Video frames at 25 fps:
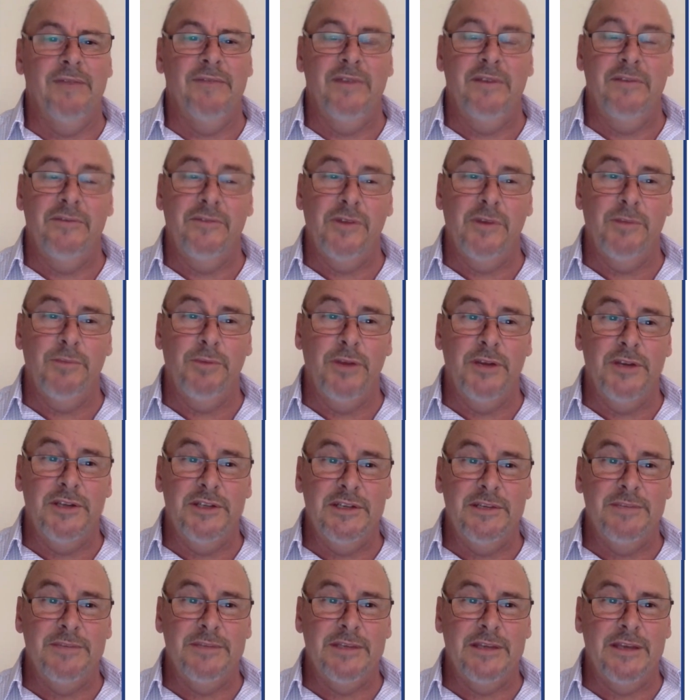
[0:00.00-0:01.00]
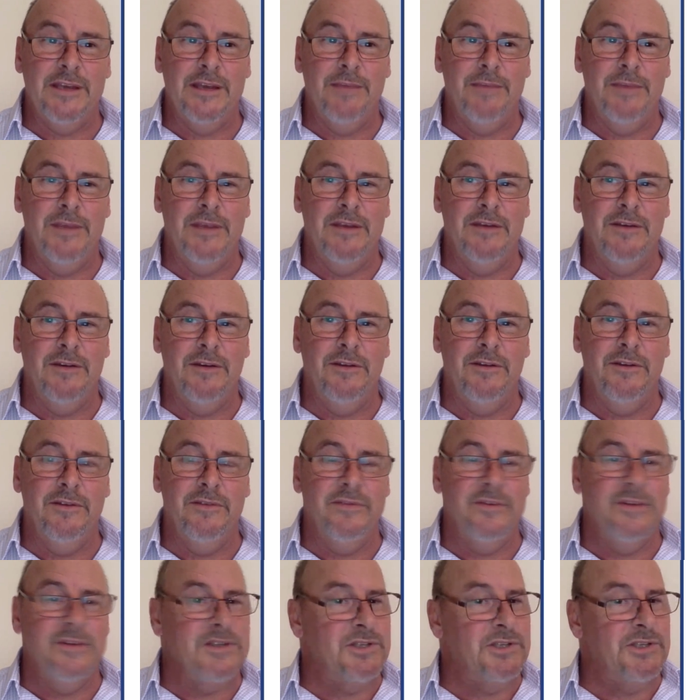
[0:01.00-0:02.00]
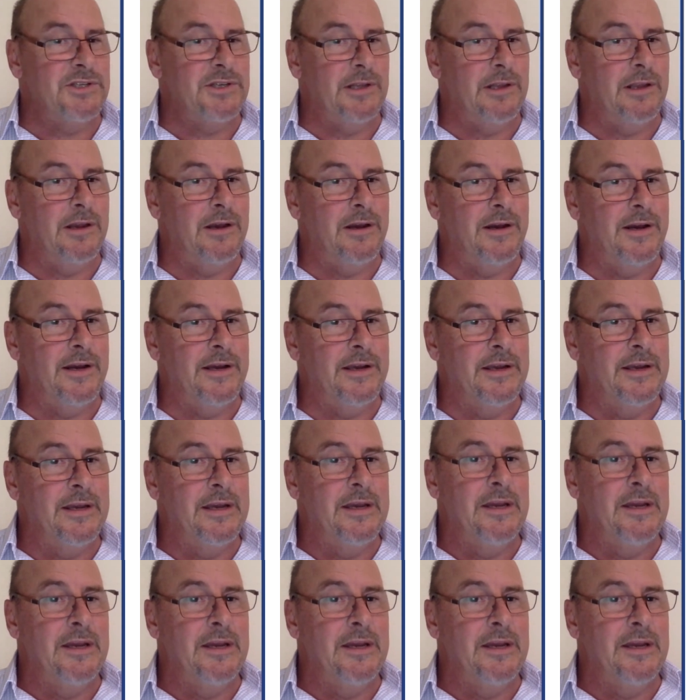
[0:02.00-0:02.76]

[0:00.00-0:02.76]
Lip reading: Fee-free apprenticeships came in on the 1st of July